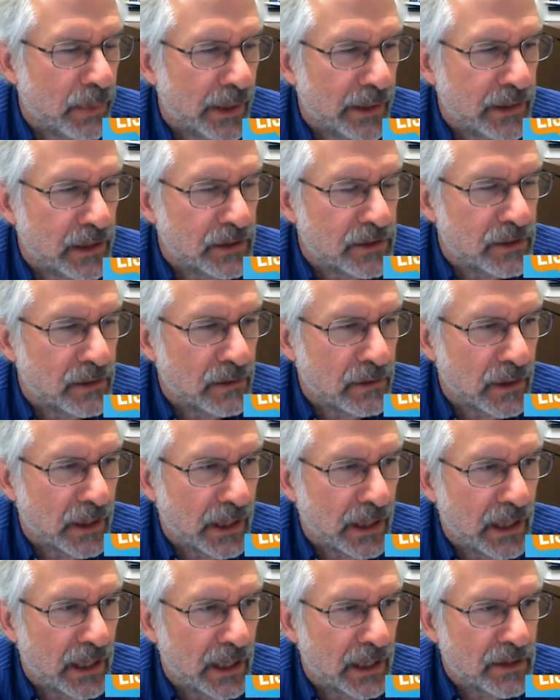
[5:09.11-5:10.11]
but it
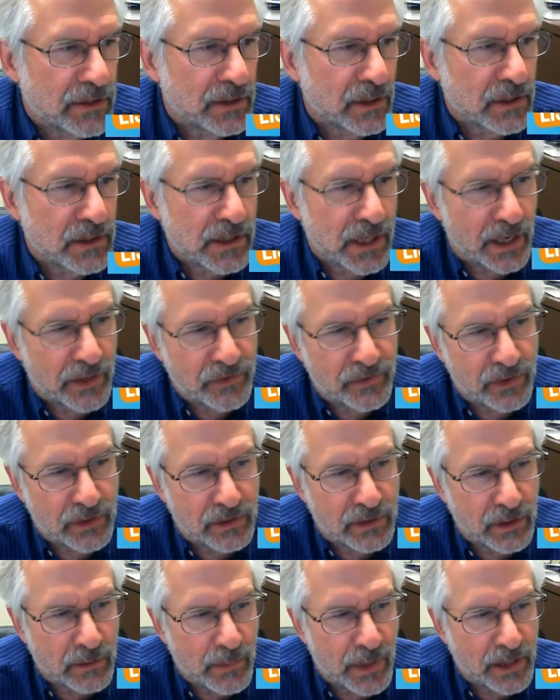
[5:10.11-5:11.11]
certainly uh, suggests
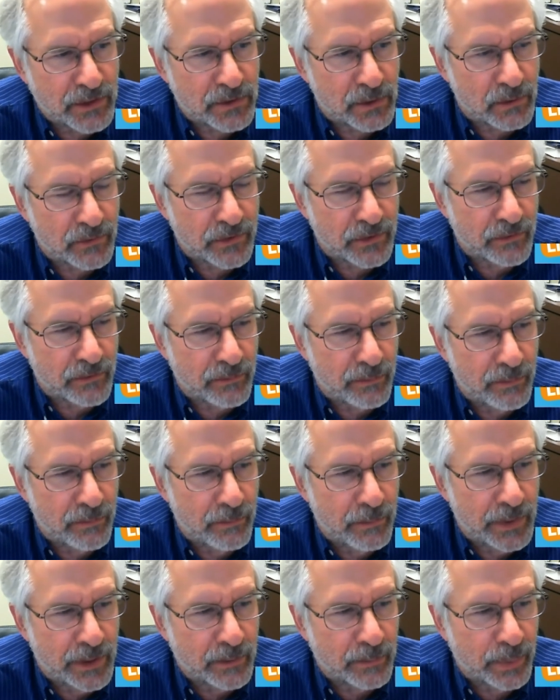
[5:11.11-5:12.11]
that the measures that have
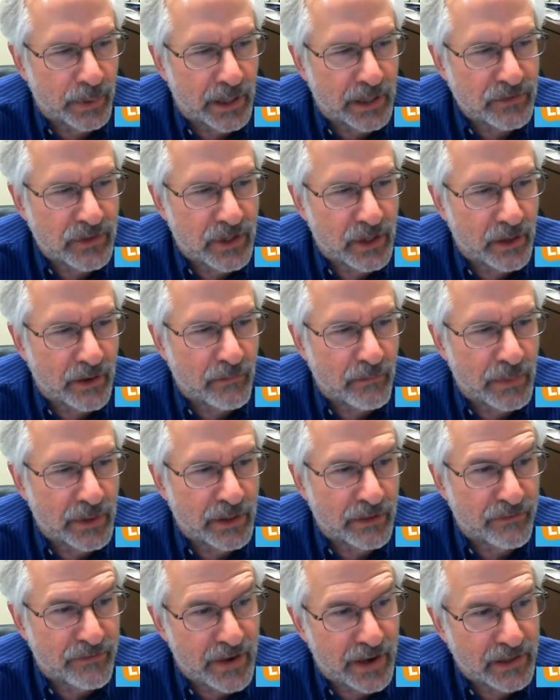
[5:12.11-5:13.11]
been in place here have
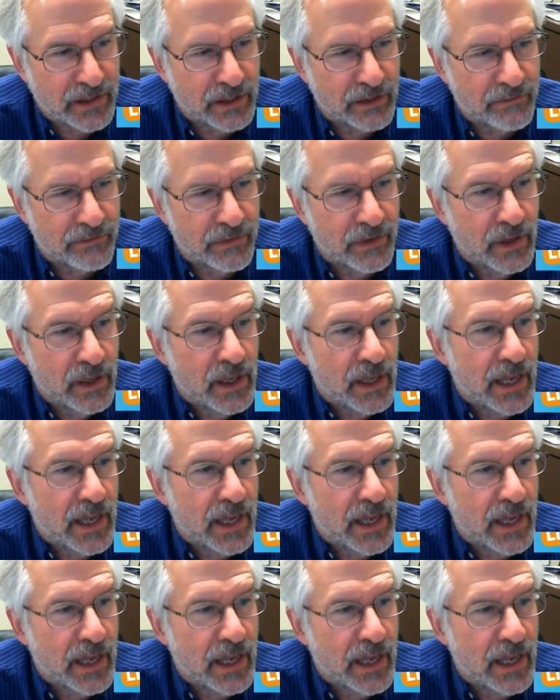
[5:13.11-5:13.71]
been effective